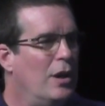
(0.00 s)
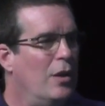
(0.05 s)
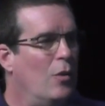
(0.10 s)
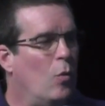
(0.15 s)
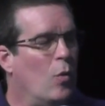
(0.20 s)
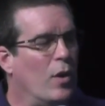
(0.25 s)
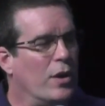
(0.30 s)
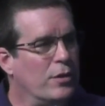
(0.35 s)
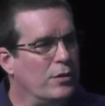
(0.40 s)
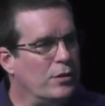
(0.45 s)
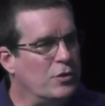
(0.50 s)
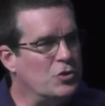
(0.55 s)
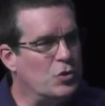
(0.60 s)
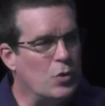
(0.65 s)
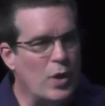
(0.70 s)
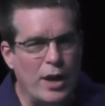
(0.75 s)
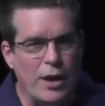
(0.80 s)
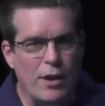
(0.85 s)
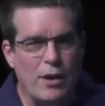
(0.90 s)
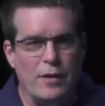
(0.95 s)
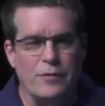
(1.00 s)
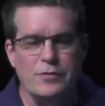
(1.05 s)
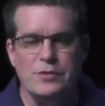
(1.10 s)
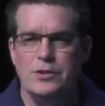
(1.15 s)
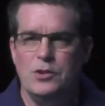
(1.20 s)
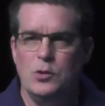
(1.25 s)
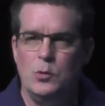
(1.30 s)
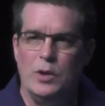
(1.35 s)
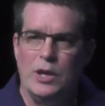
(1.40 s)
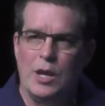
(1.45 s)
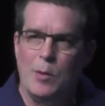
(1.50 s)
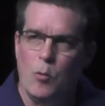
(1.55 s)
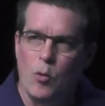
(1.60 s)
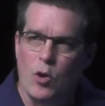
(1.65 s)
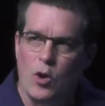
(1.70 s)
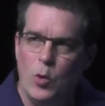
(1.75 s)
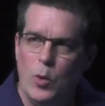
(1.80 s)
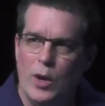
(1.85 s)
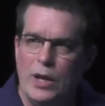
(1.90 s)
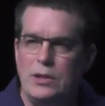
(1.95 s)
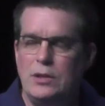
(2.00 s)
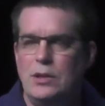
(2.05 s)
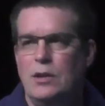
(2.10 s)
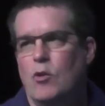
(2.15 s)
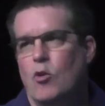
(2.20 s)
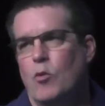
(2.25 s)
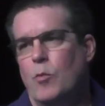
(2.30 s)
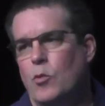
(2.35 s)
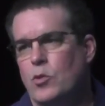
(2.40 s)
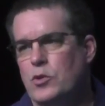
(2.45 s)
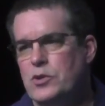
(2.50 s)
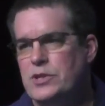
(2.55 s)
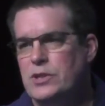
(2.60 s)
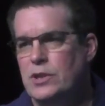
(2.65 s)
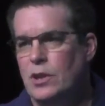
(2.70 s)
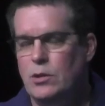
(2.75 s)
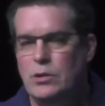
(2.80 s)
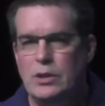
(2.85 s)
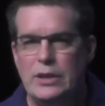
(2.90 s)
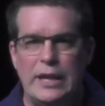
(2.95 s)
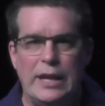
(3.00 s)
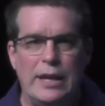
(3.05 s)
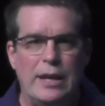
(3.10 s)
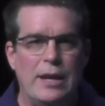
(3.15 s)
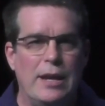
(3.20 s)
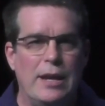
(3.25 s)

what are the trade offs in doing it more quickly or more slowly.